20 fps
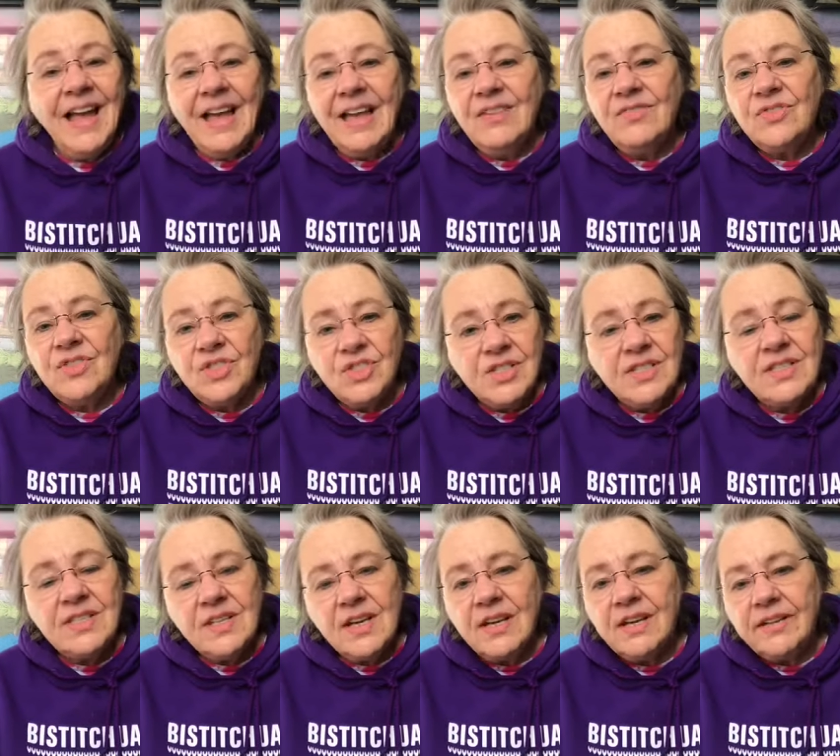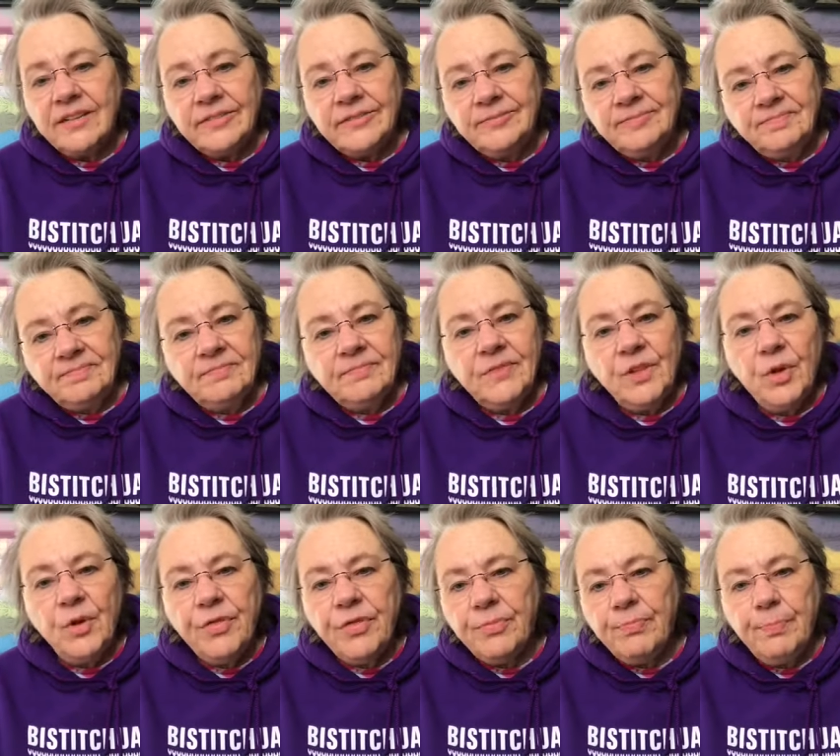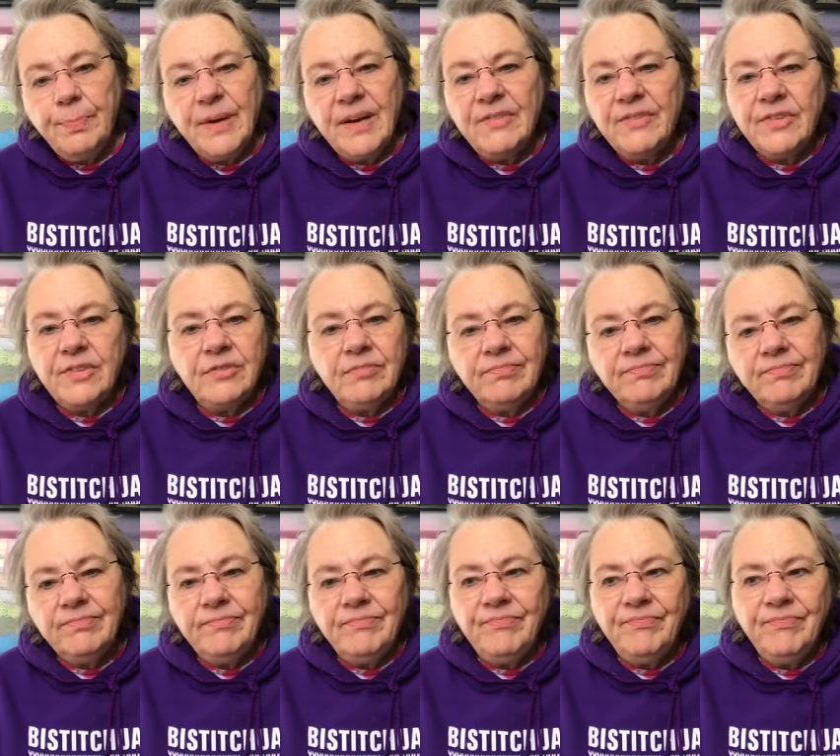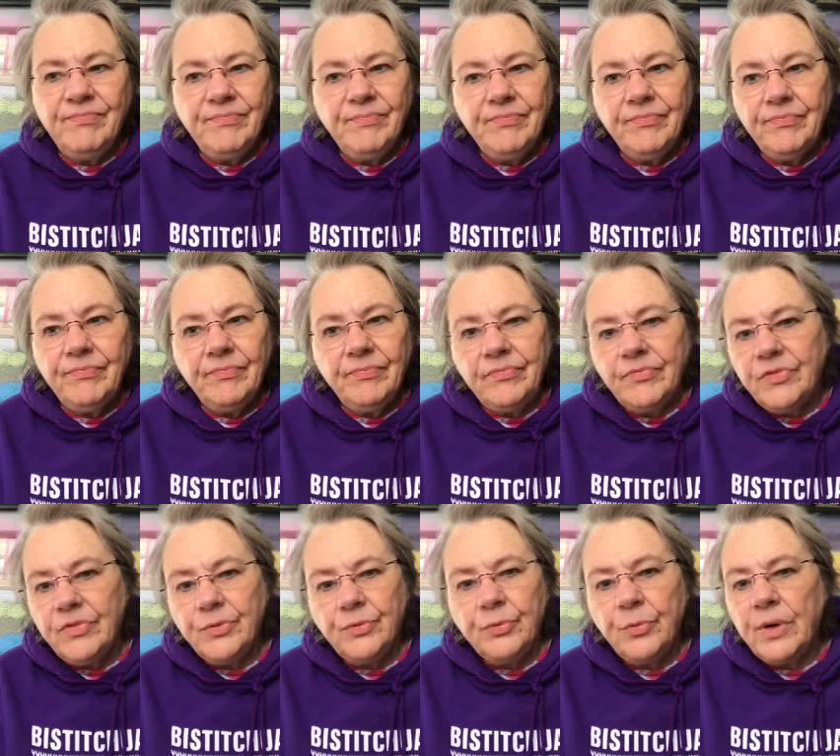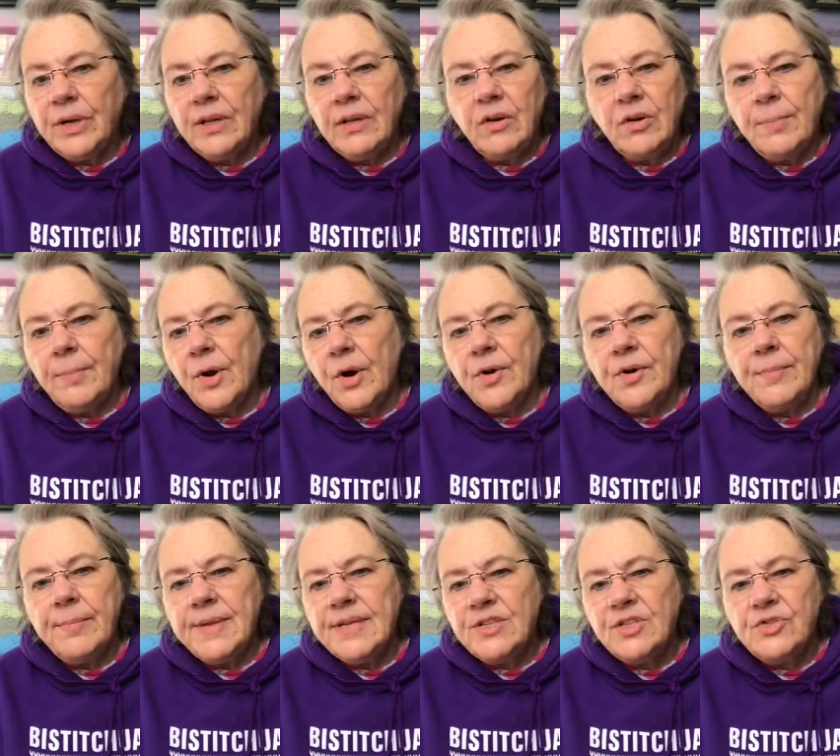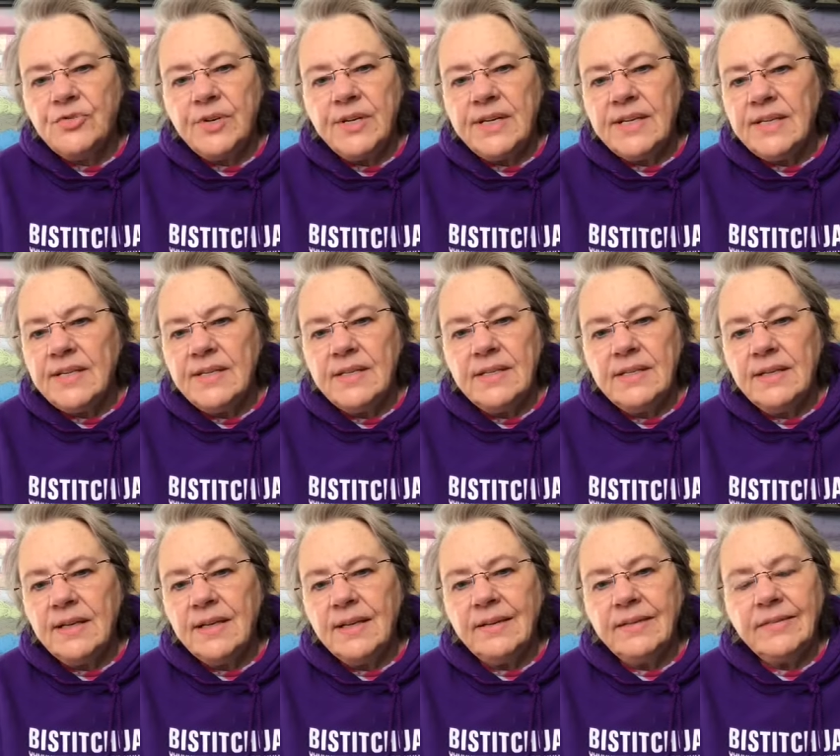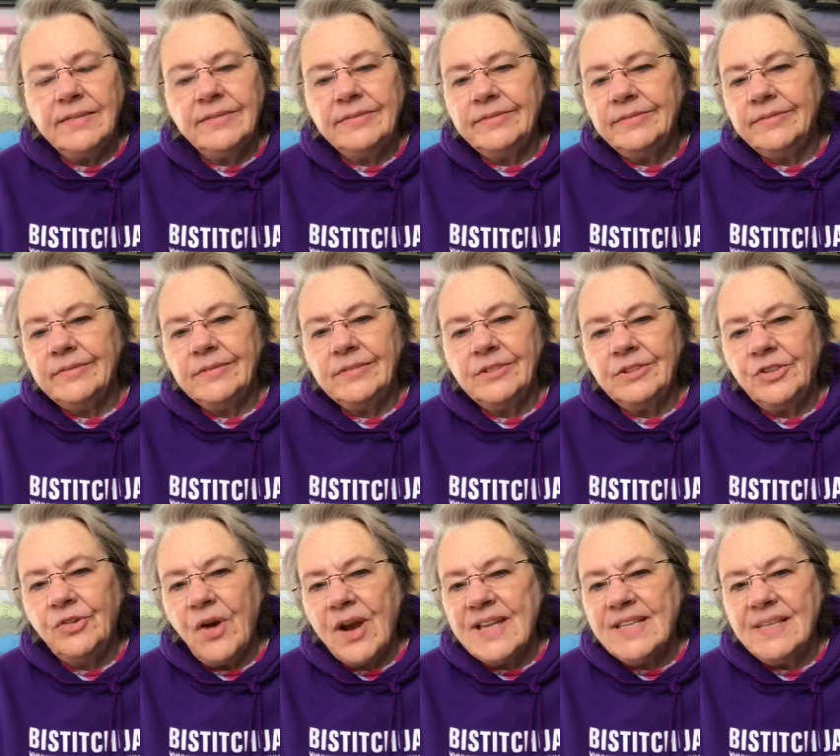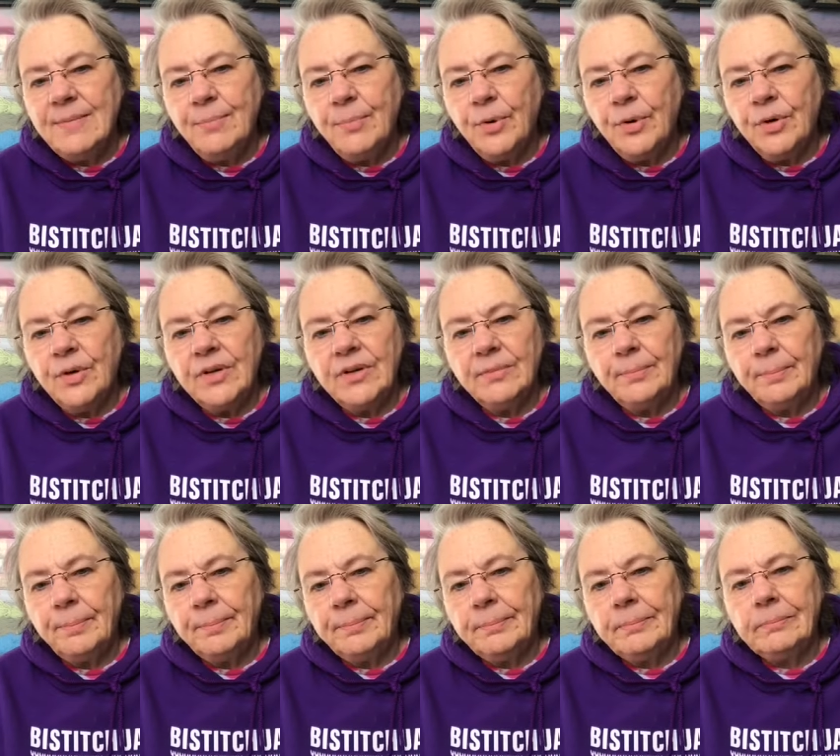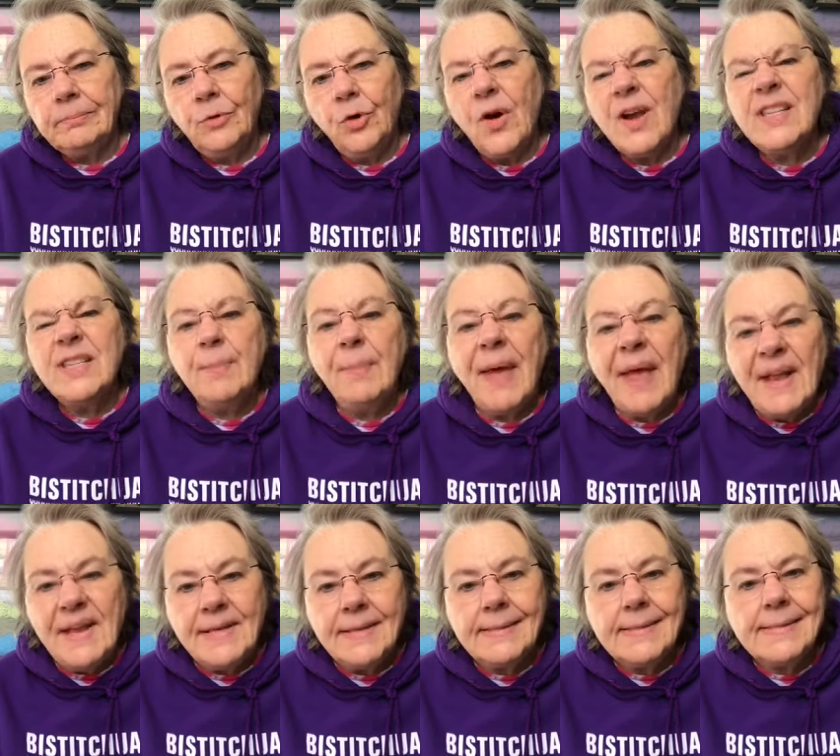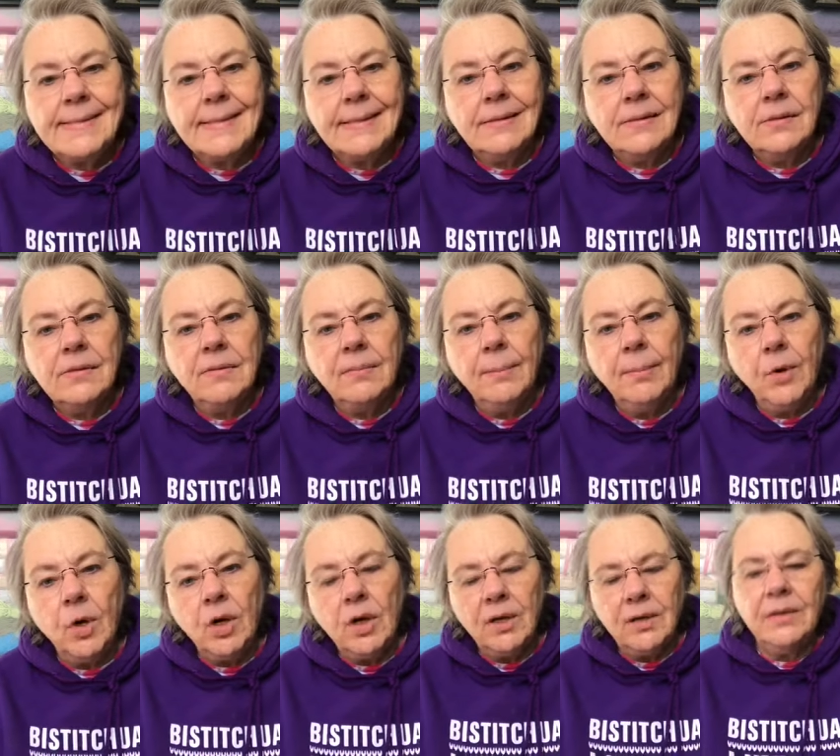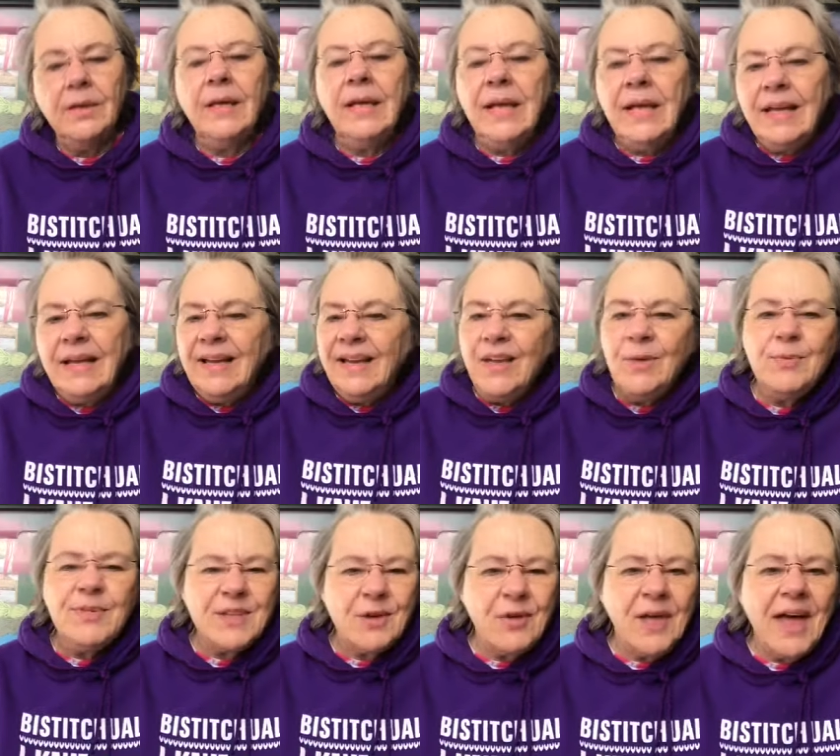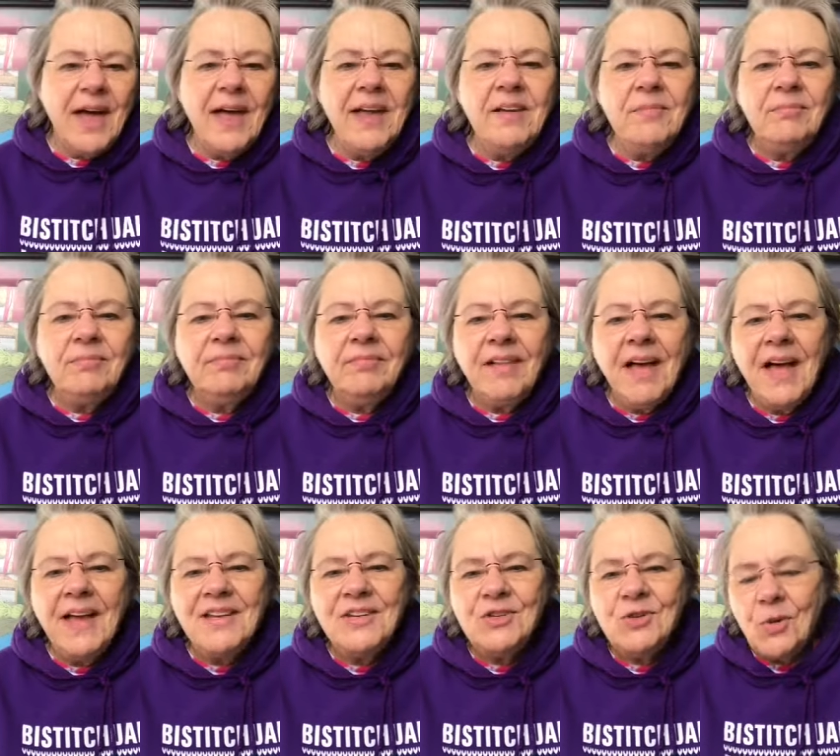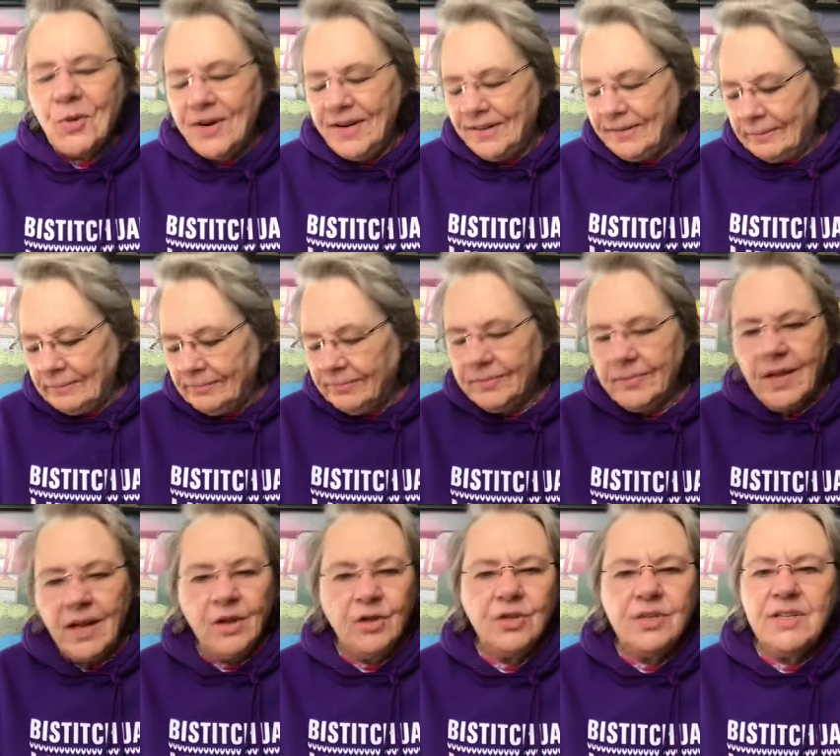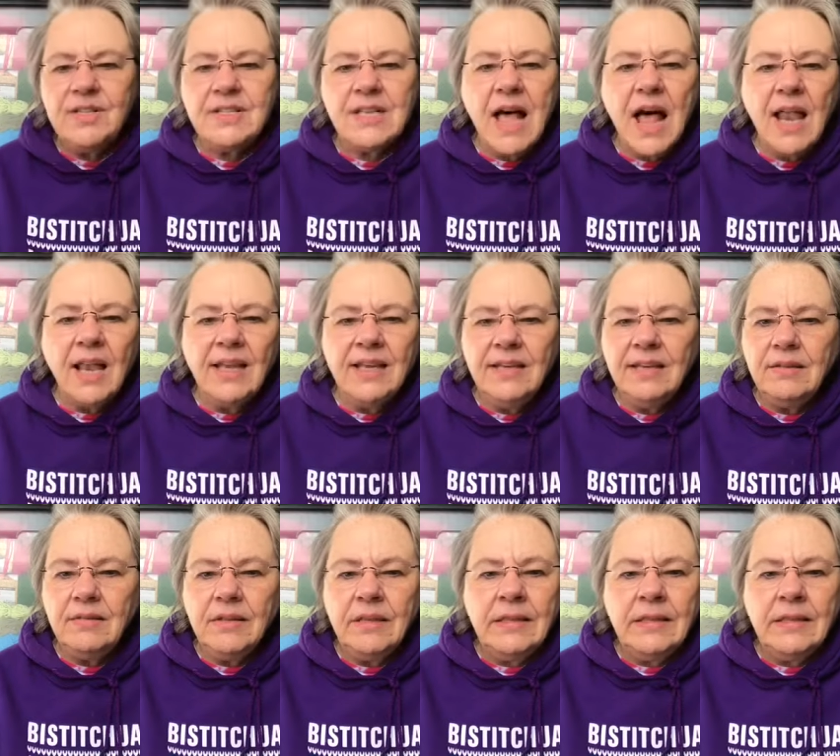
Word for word: It was just a little bit of a thriller, murder mystery, crazy book, crazy pants book. It was okay. I enjoyed it. A good solid